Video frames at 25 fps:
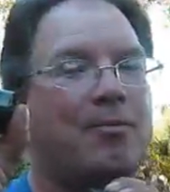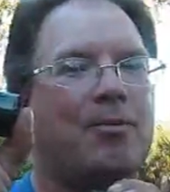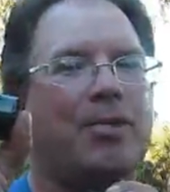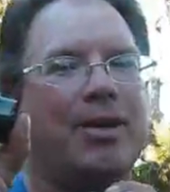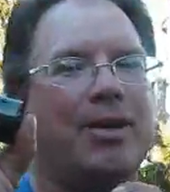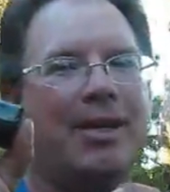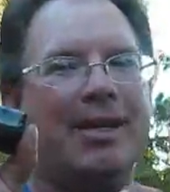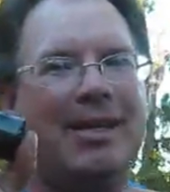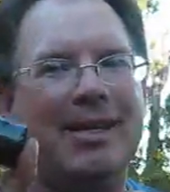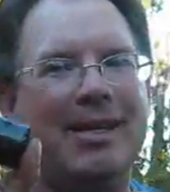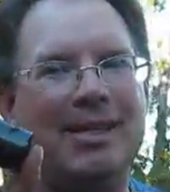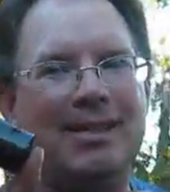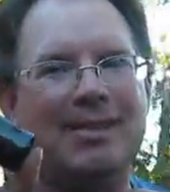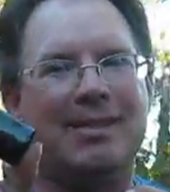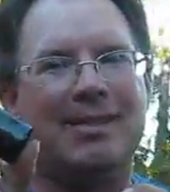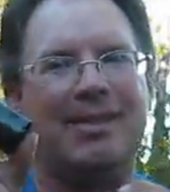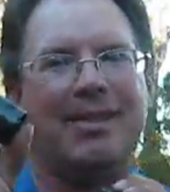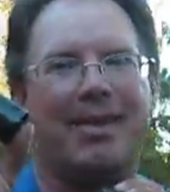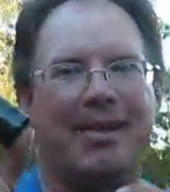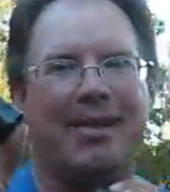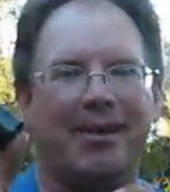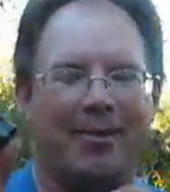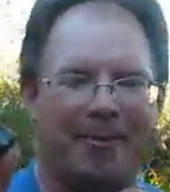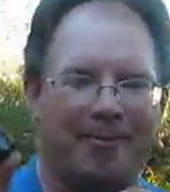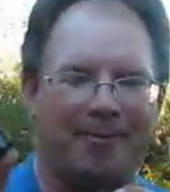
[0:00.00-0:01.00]
Pretty easy
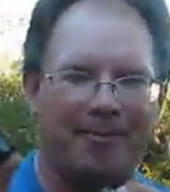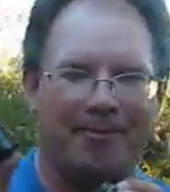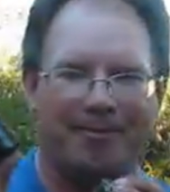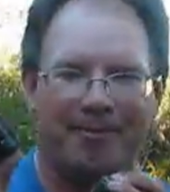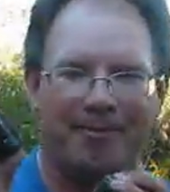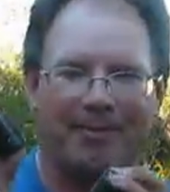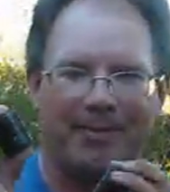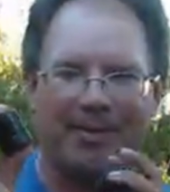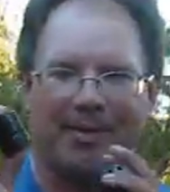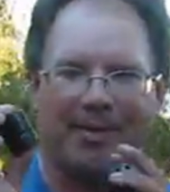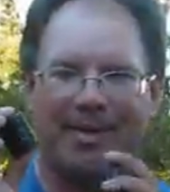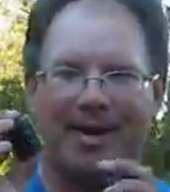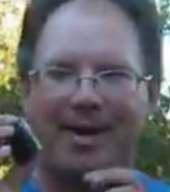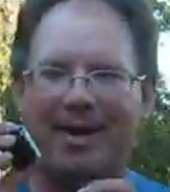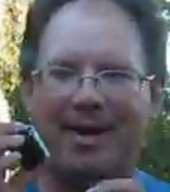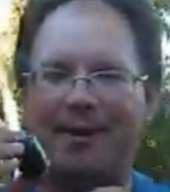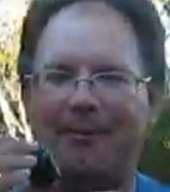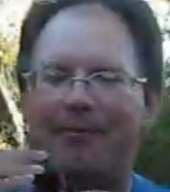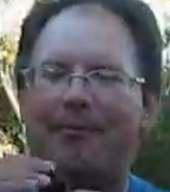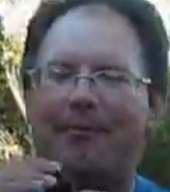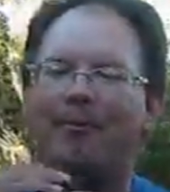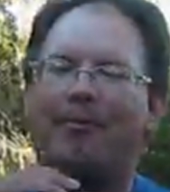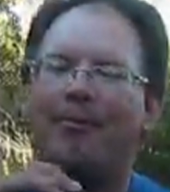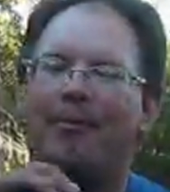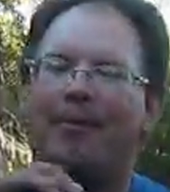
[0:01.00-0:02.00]
there. Okay,
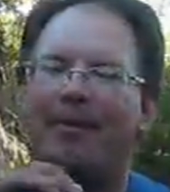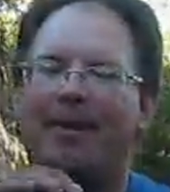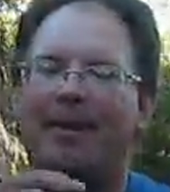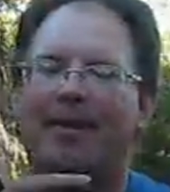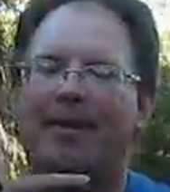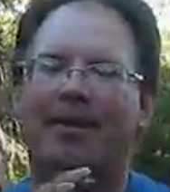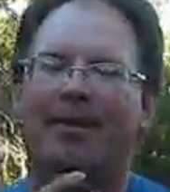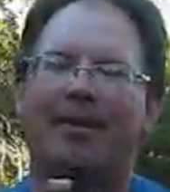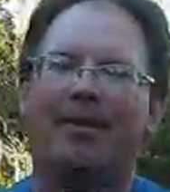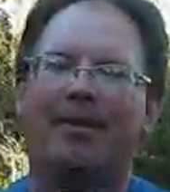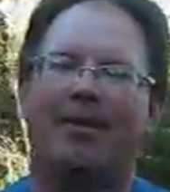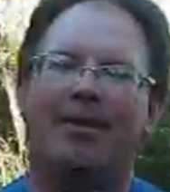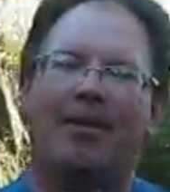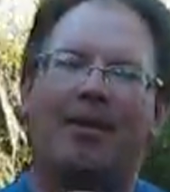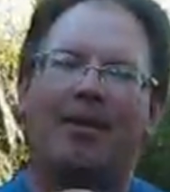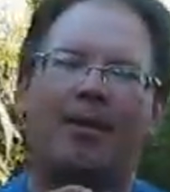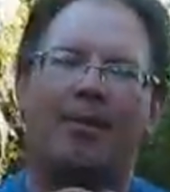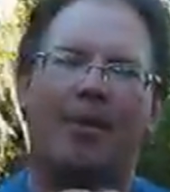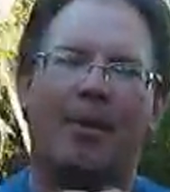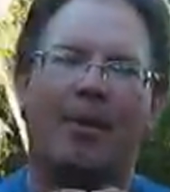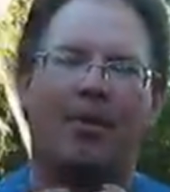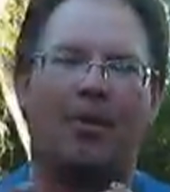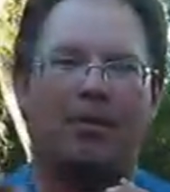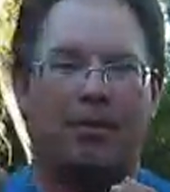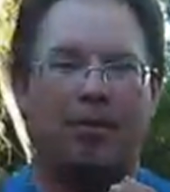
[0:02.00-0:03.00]

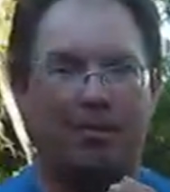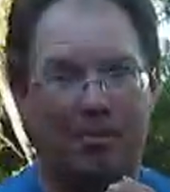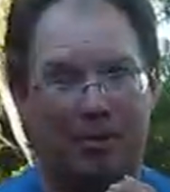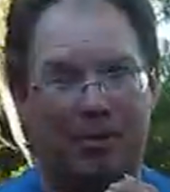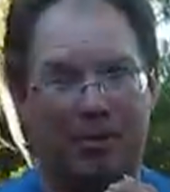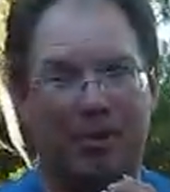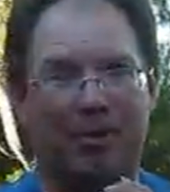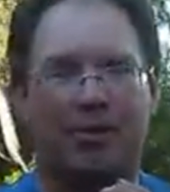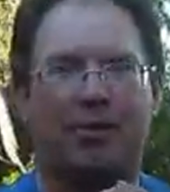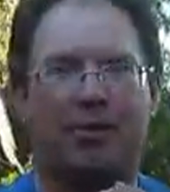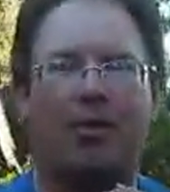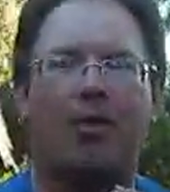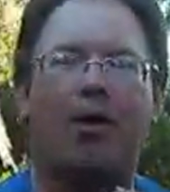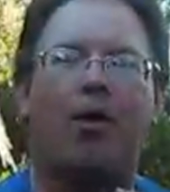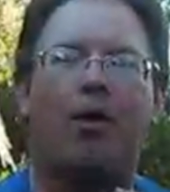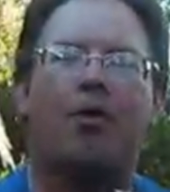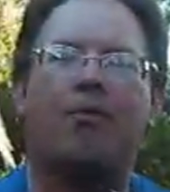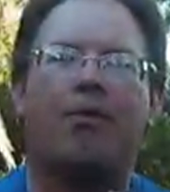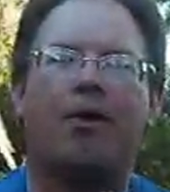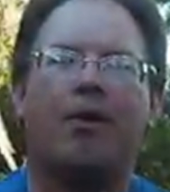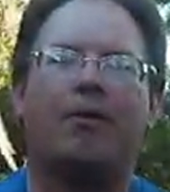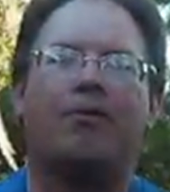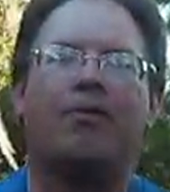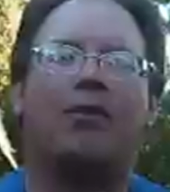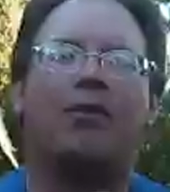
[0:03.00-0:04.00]
I'm going to put the
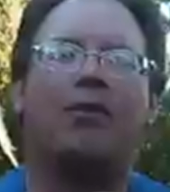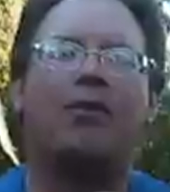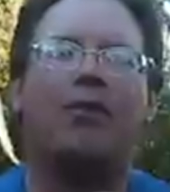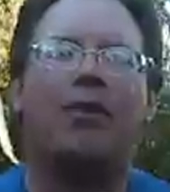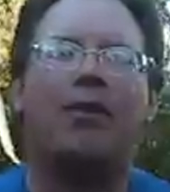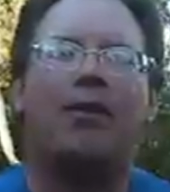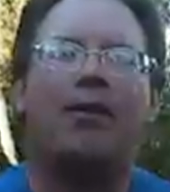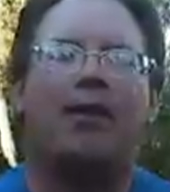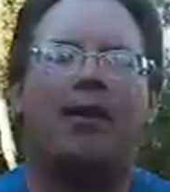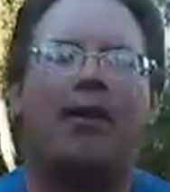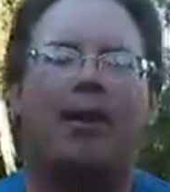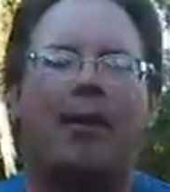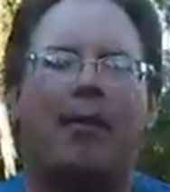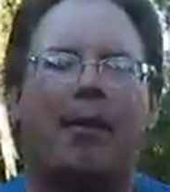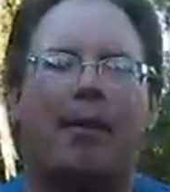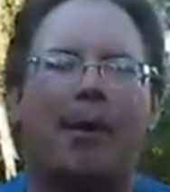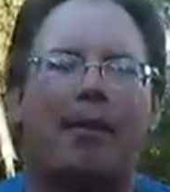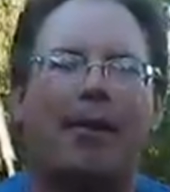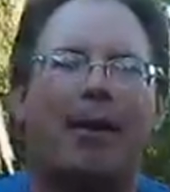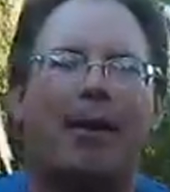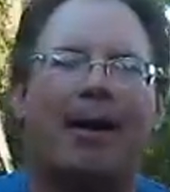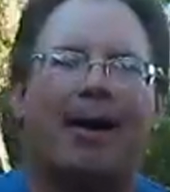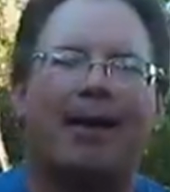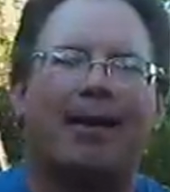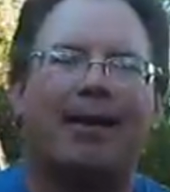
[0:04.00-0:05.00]
long rifle in my
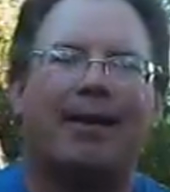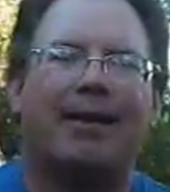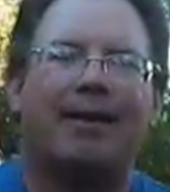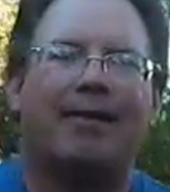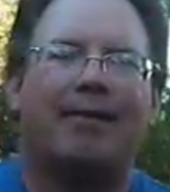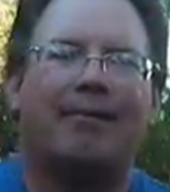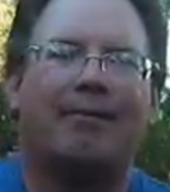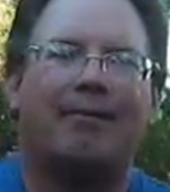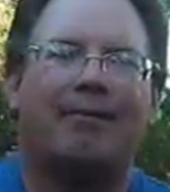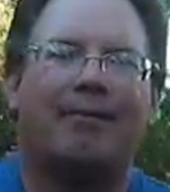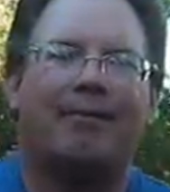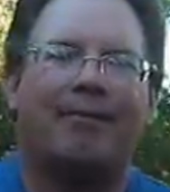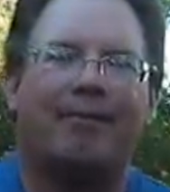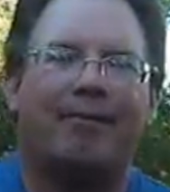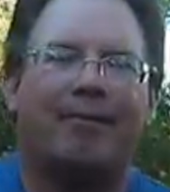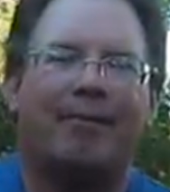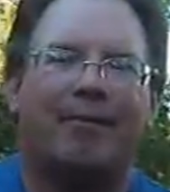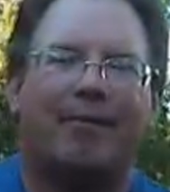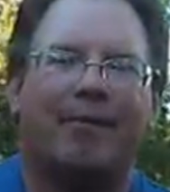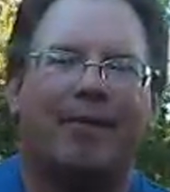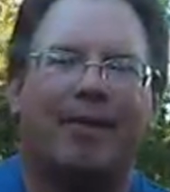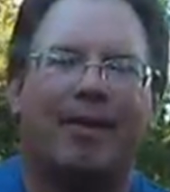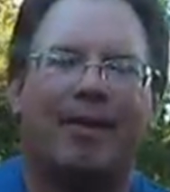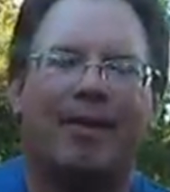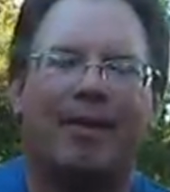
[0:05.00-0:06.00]
pocket.
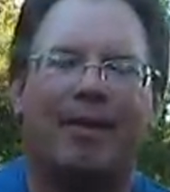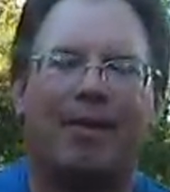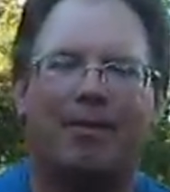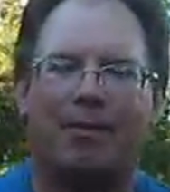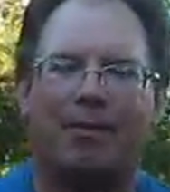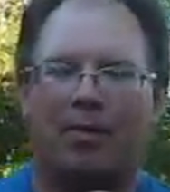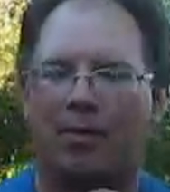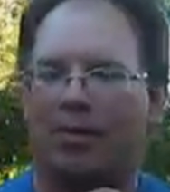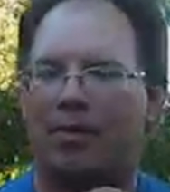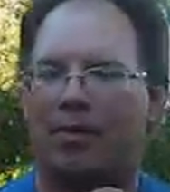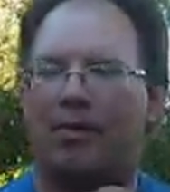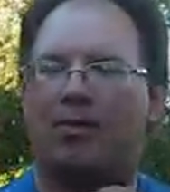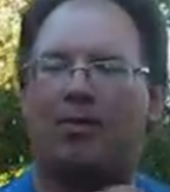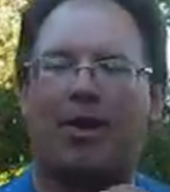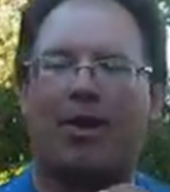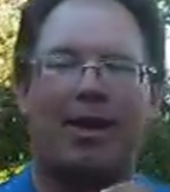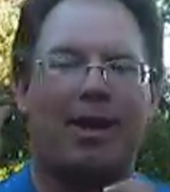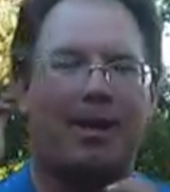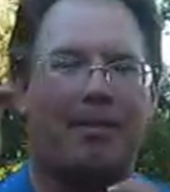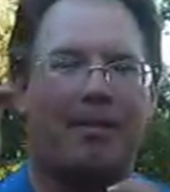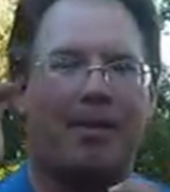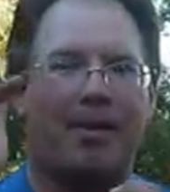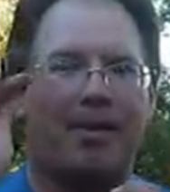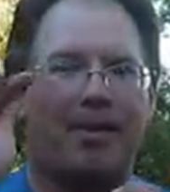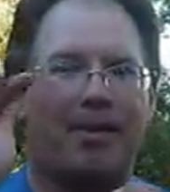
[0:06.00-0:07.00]
Go and
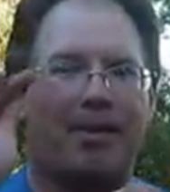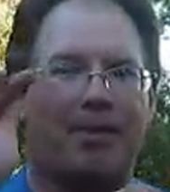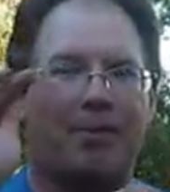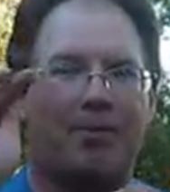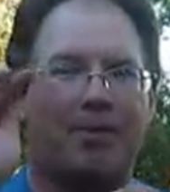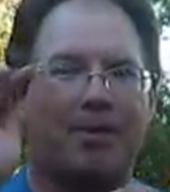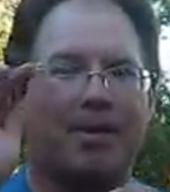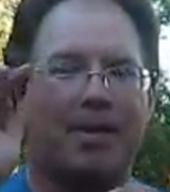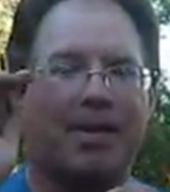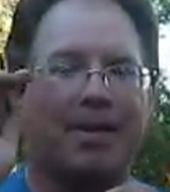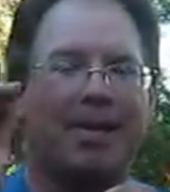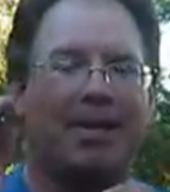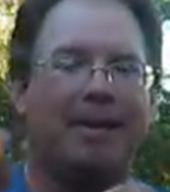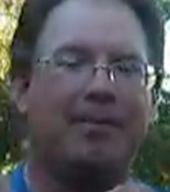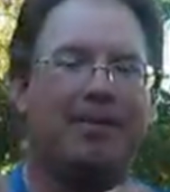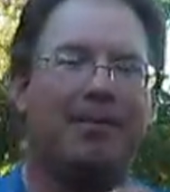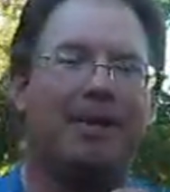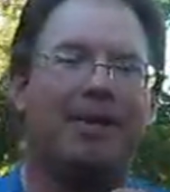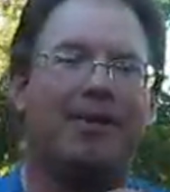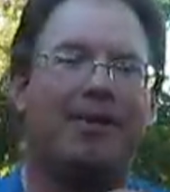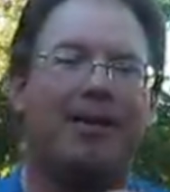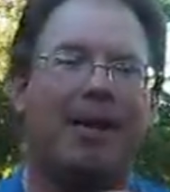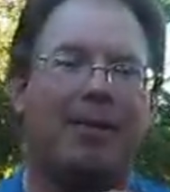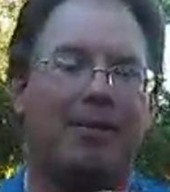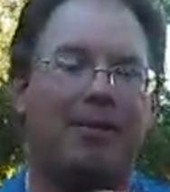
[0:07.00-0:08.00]
grab the retaining
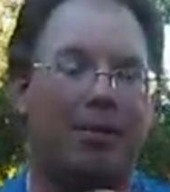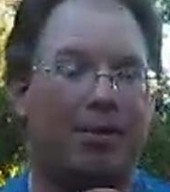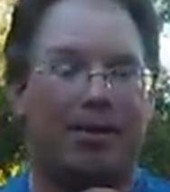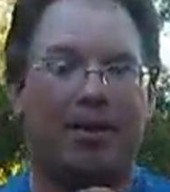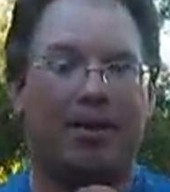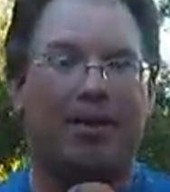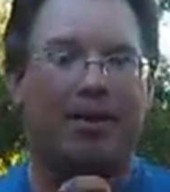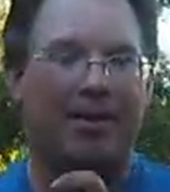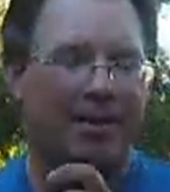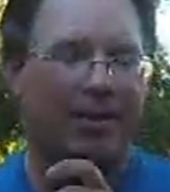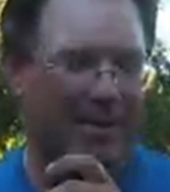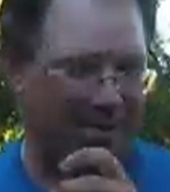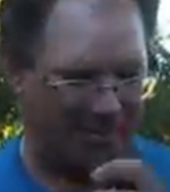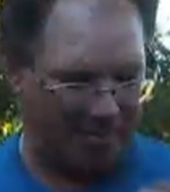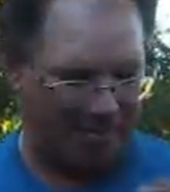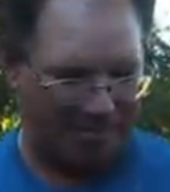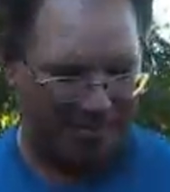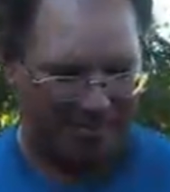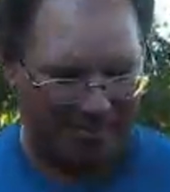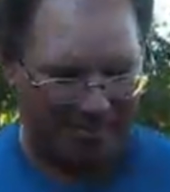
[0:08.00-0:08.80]
pin that I put in there.